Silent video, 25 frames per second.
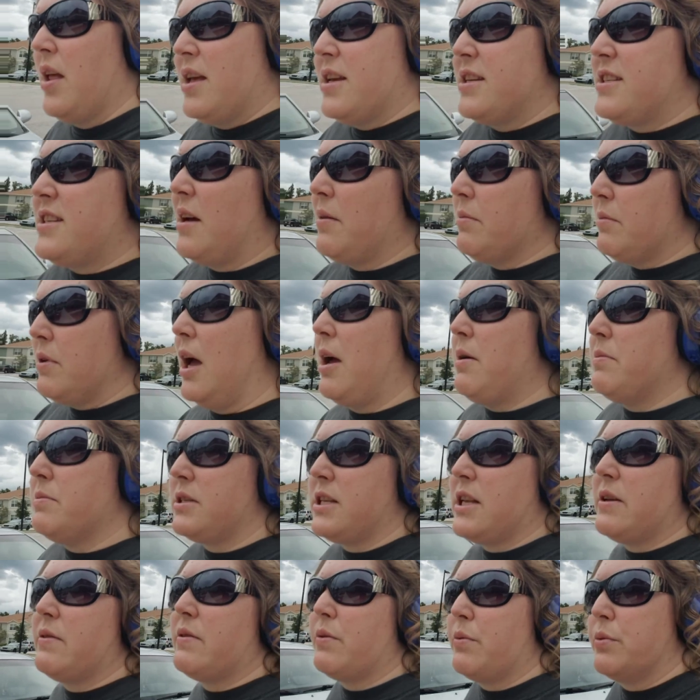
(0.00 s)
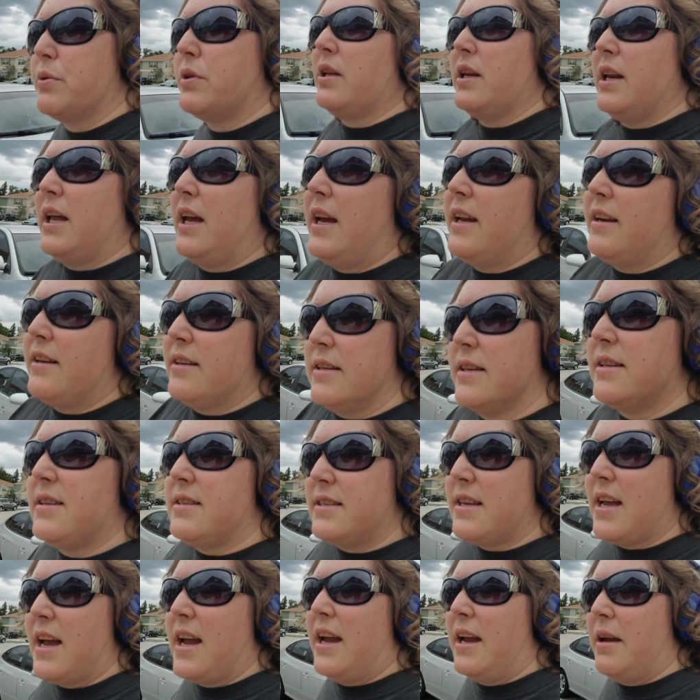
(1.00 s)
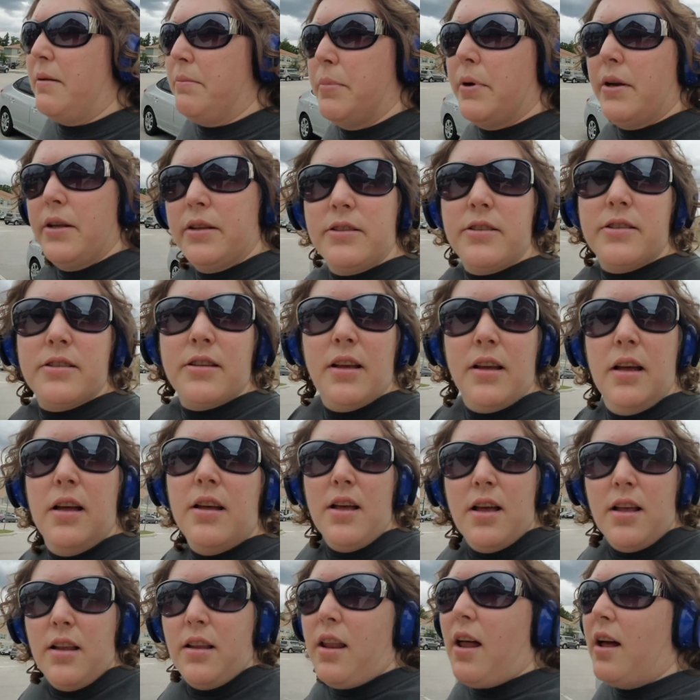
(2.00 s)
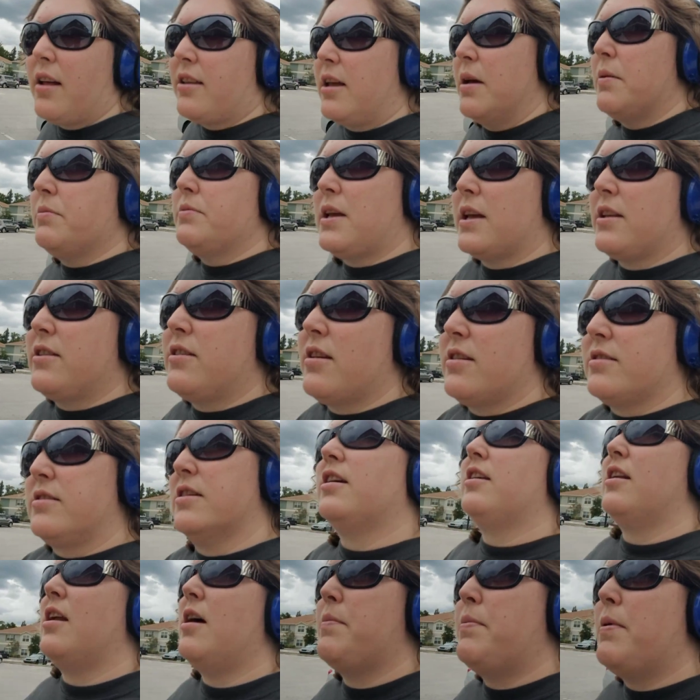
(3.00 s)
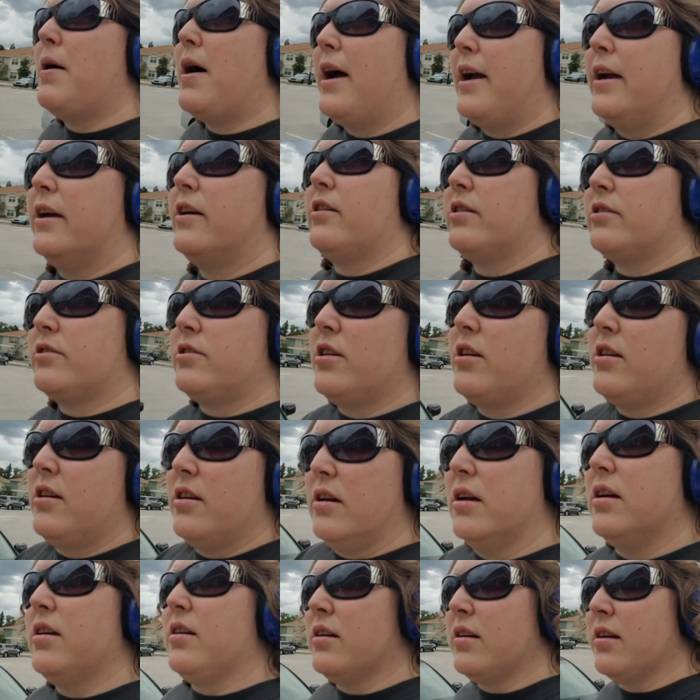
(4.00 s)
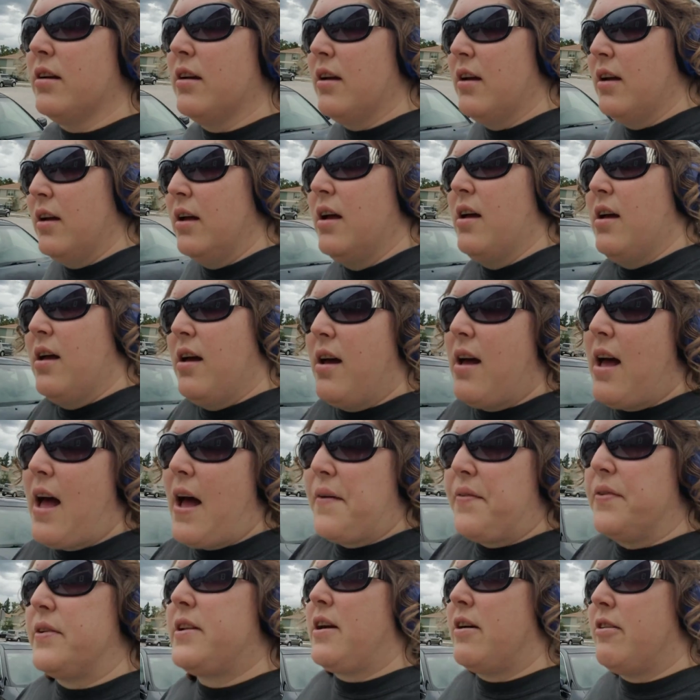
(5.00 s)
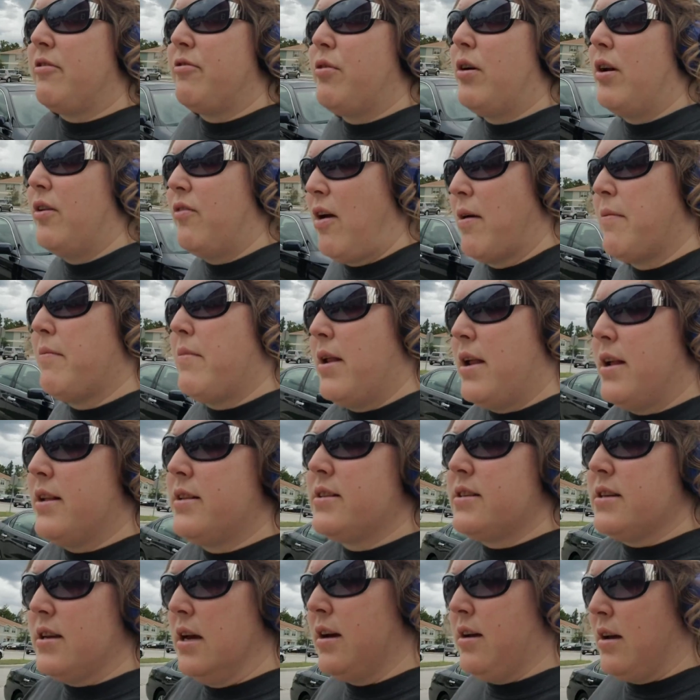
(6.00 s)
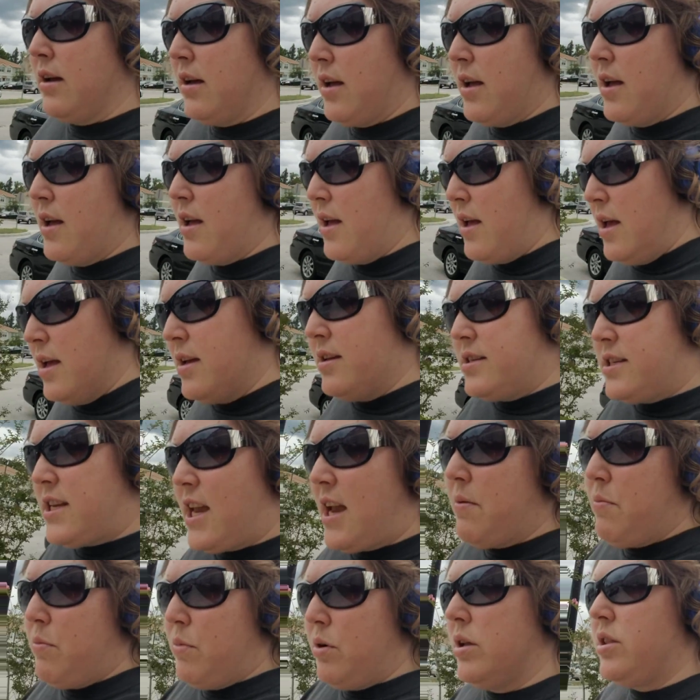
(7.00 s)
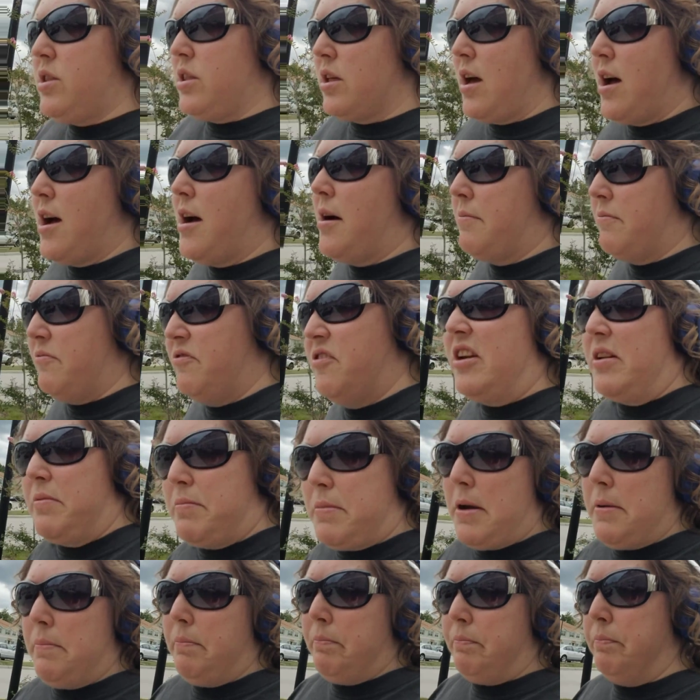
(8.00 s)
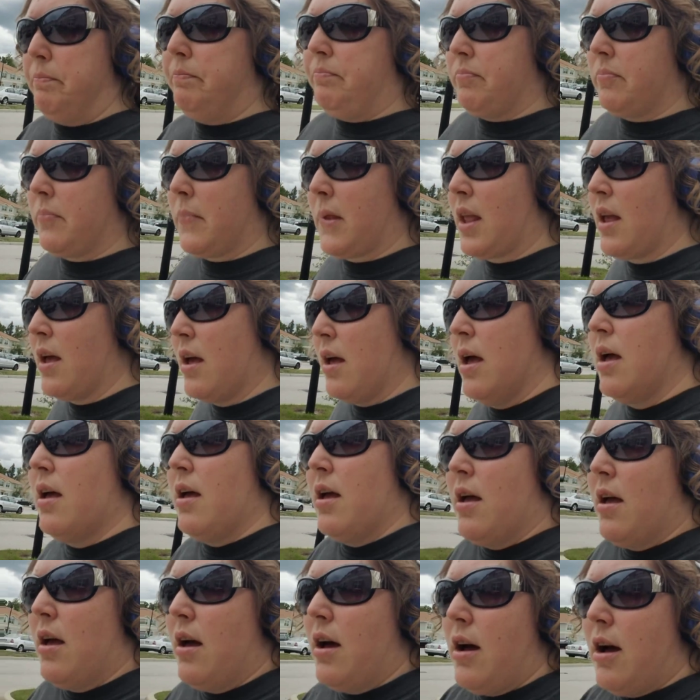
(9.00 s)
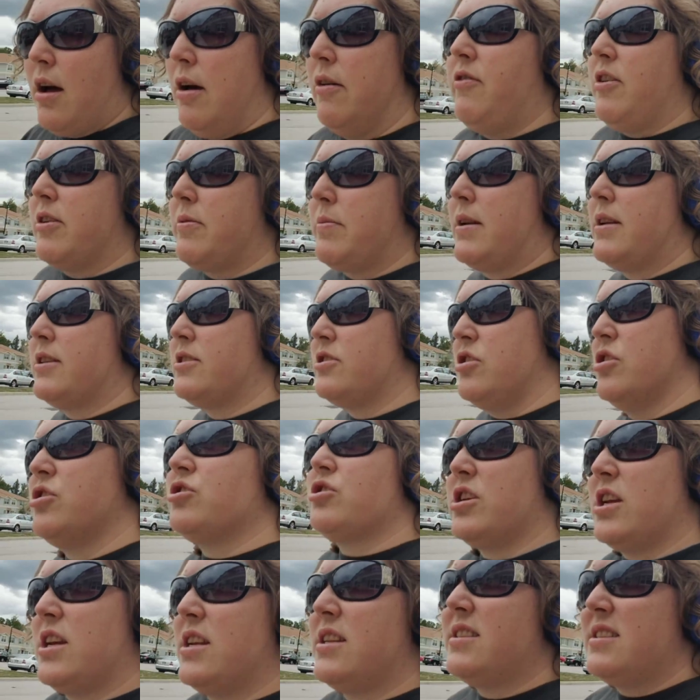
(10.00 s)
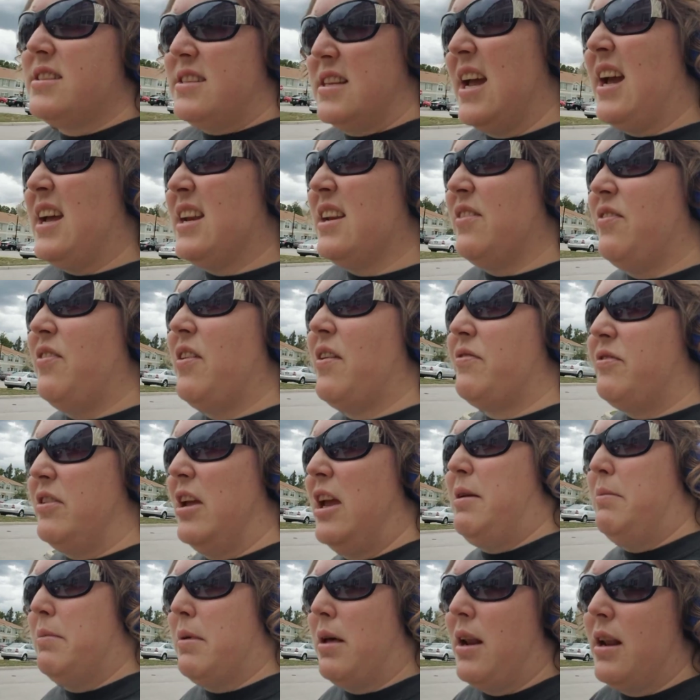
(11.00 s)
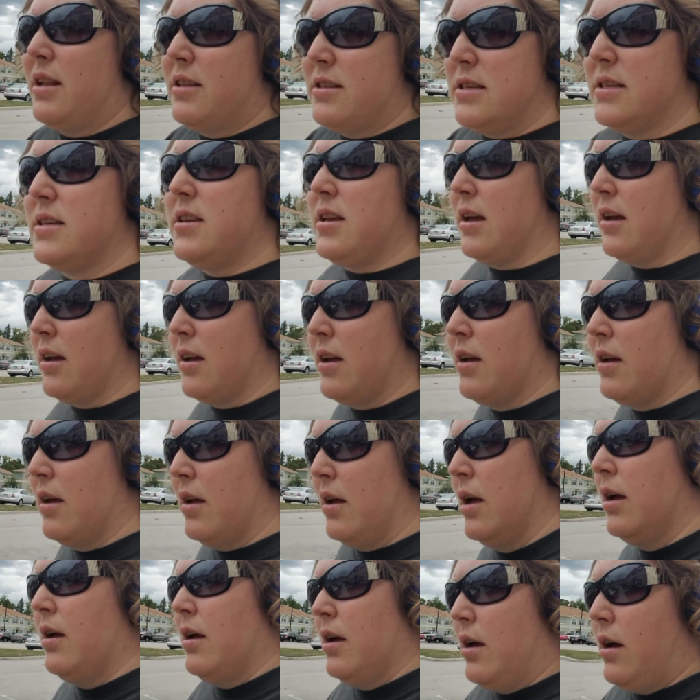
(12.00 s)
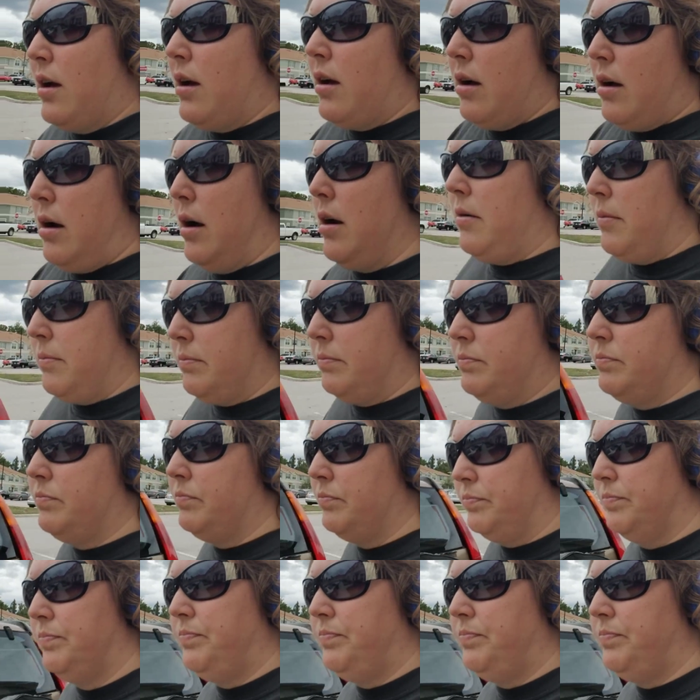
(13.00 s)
Sometimes Living with the Land is the same, but a lot of times that does get up higher to a half an hour, 45 minutes. Same with Figment. Figment, it's usually 10 to 15 minutes. But